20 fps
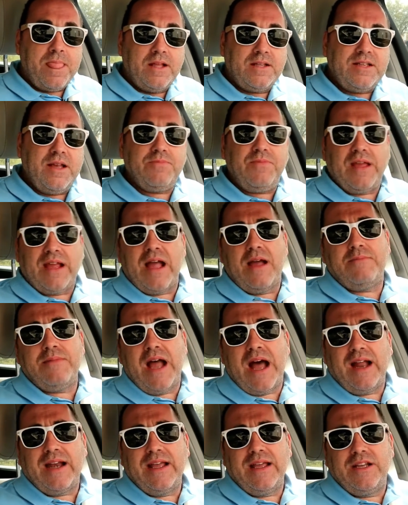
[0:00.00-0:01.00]
Something I'm
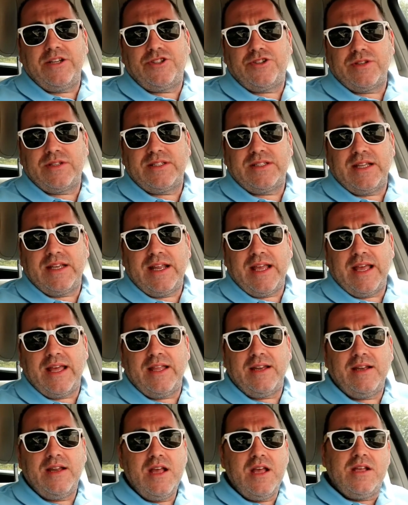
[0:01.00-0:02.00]
not interested
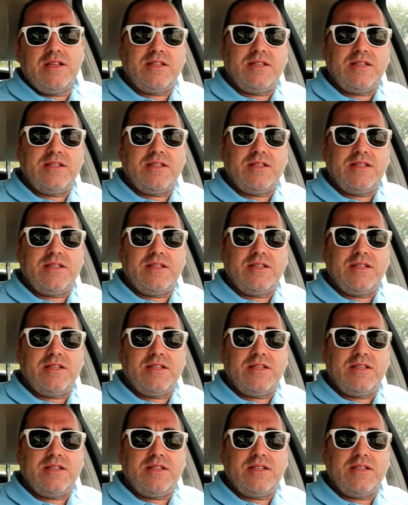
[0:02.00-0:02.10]
in.